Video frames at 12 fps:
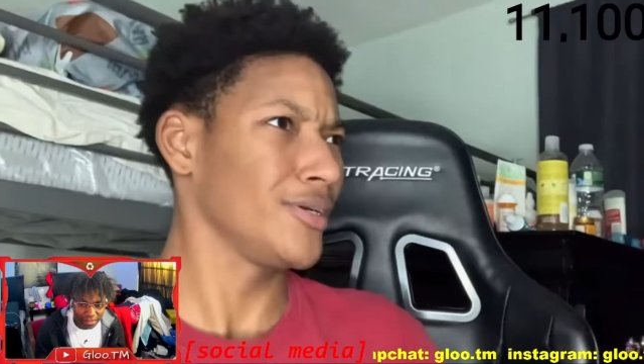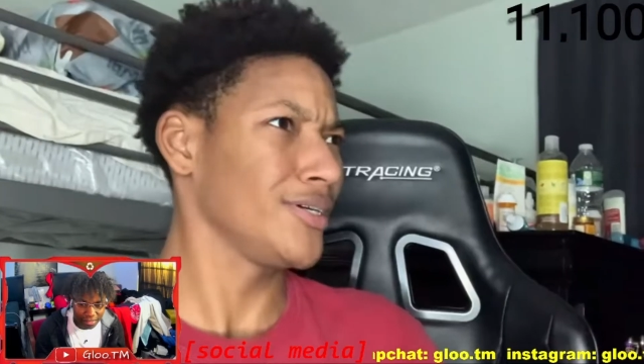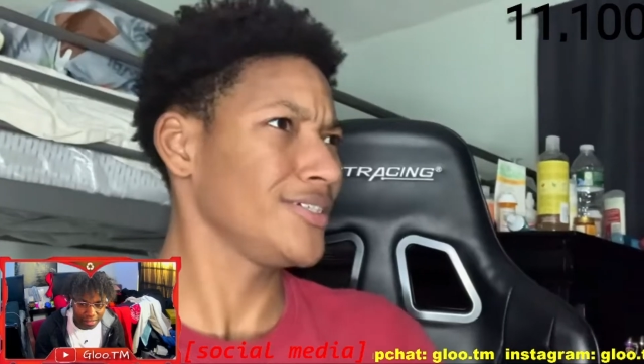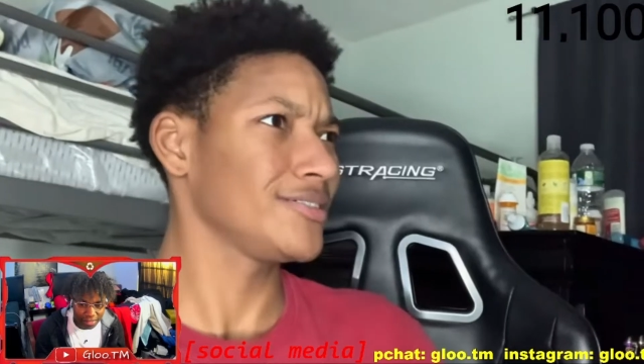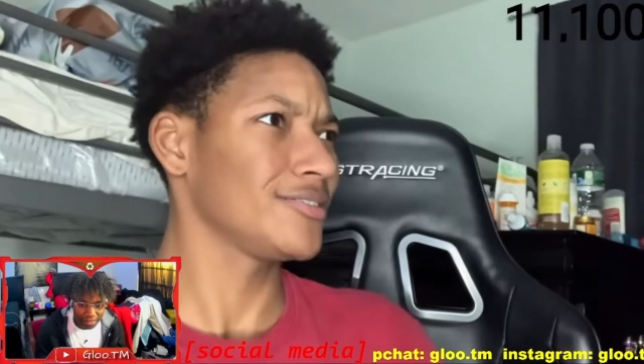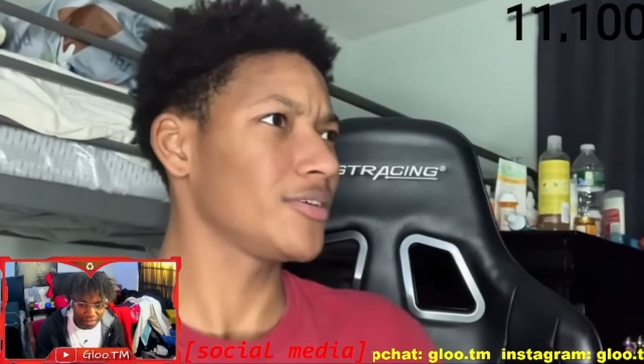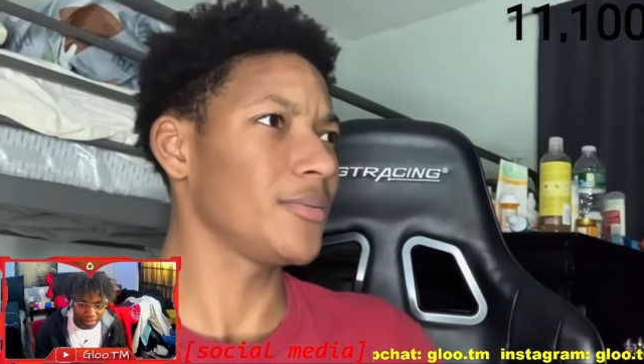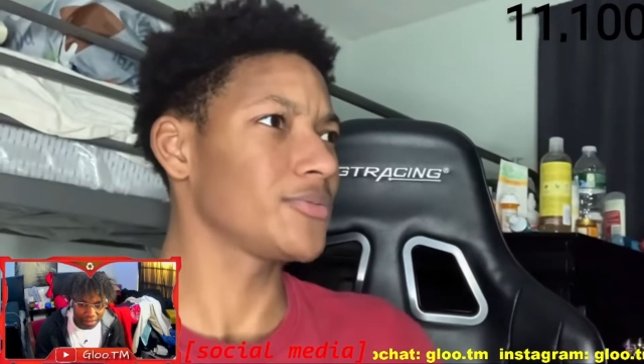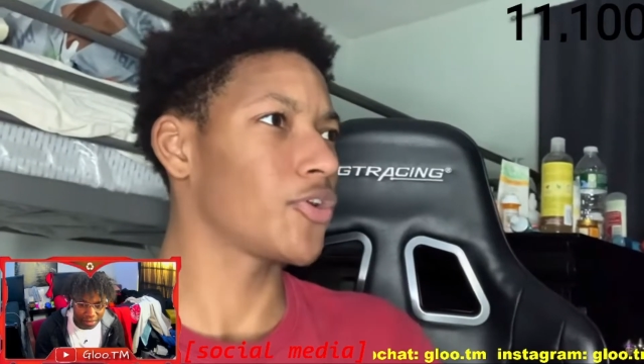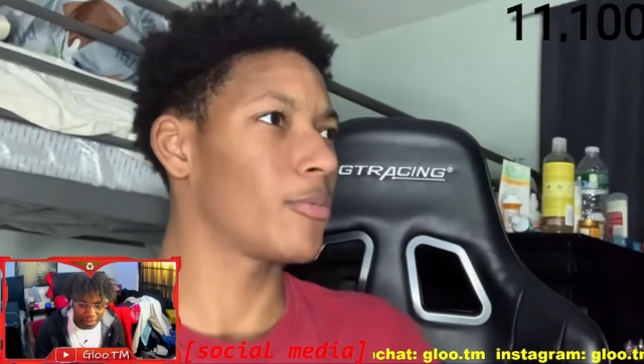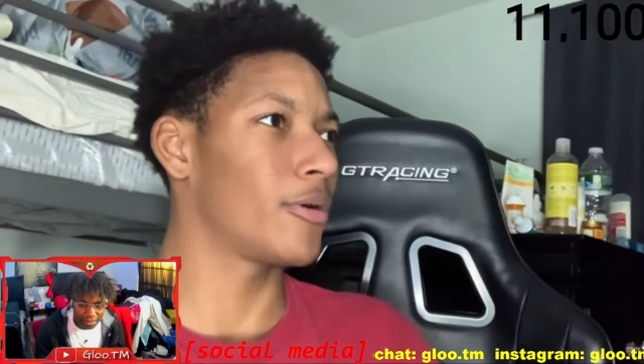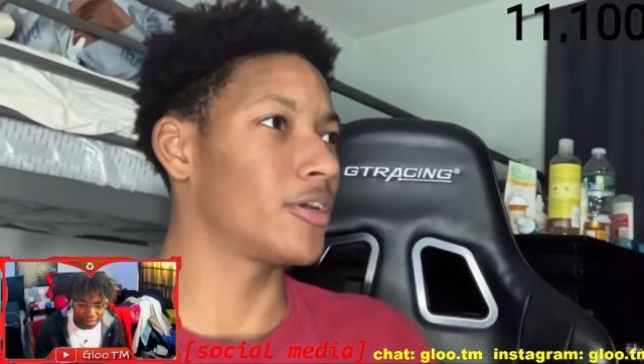What? No, I'm
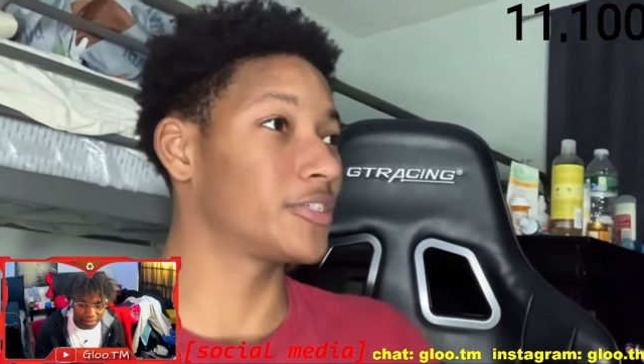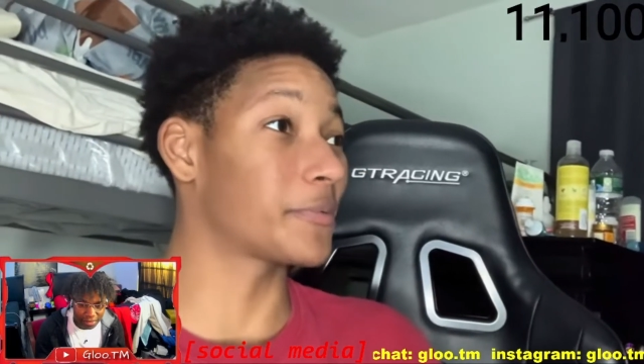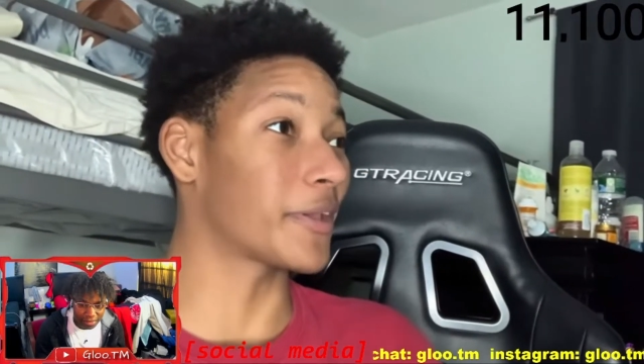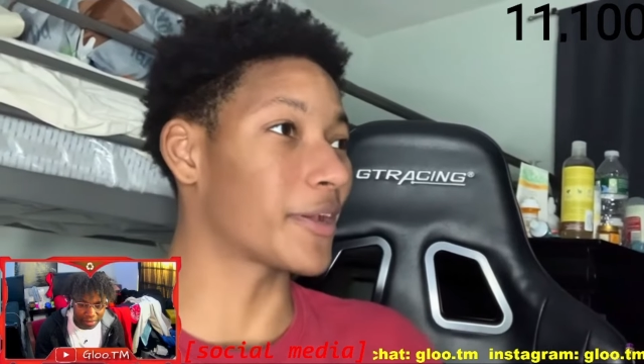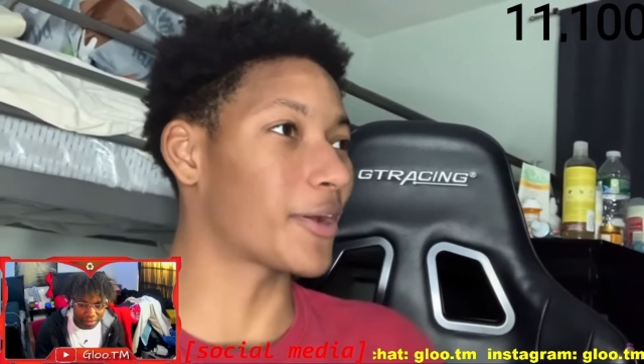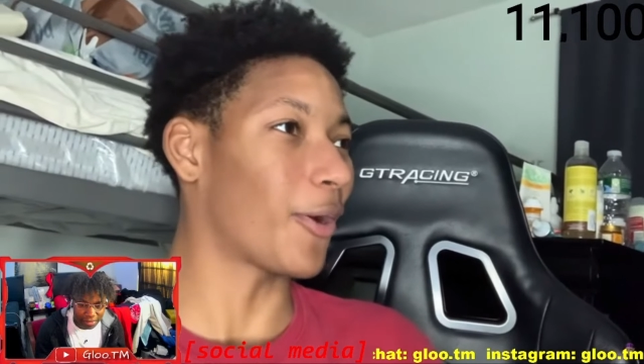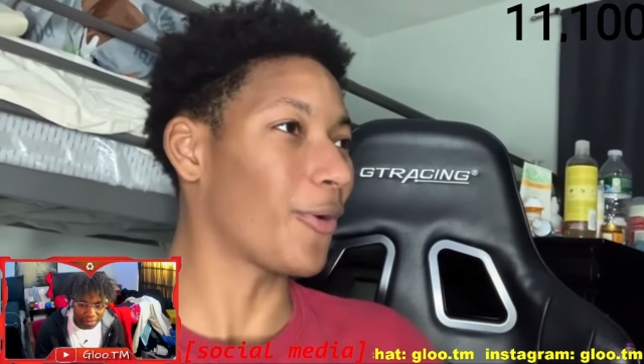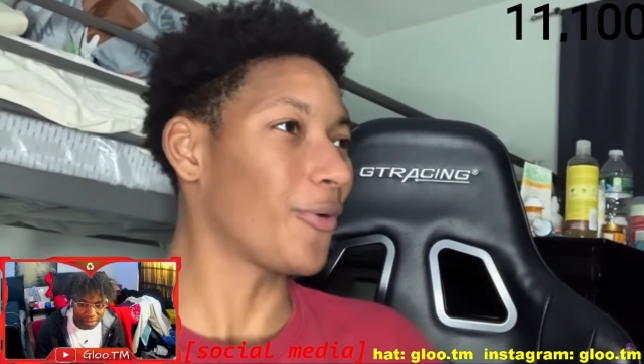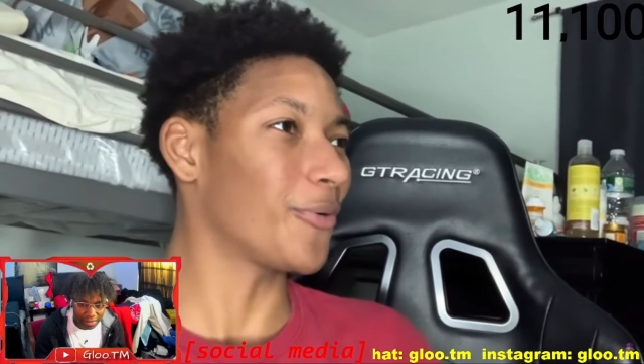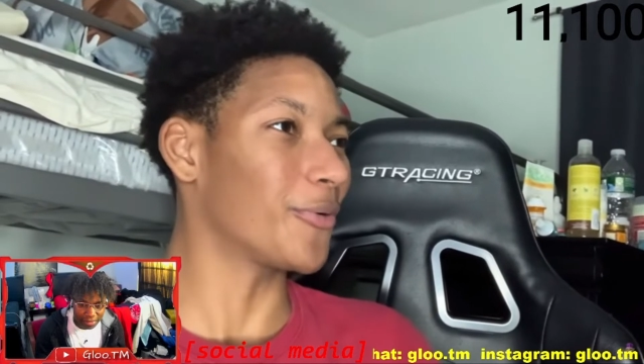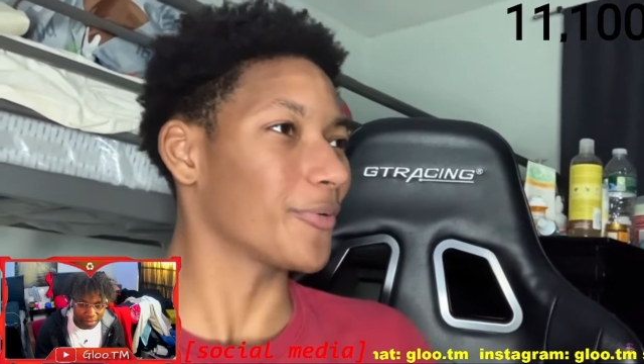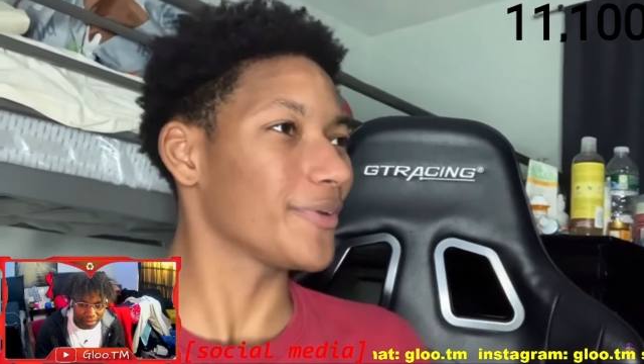talking about it's been cold.